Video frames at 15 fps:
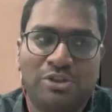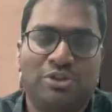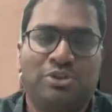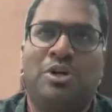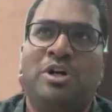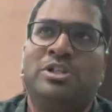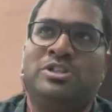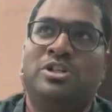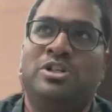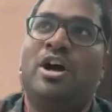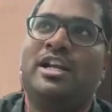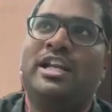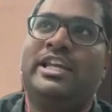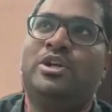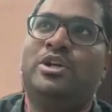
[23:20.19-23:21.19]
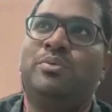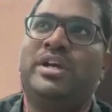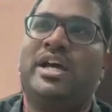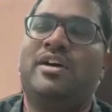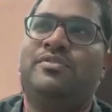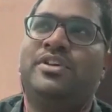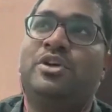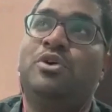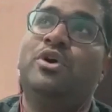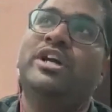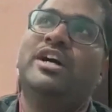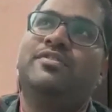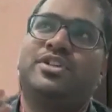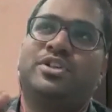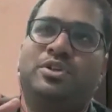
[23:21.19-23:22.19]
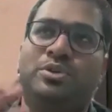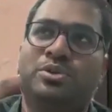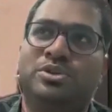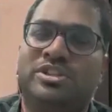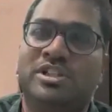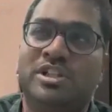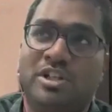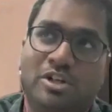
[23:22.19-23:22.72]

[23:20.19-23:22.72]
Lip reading: It's not like we're going after a huge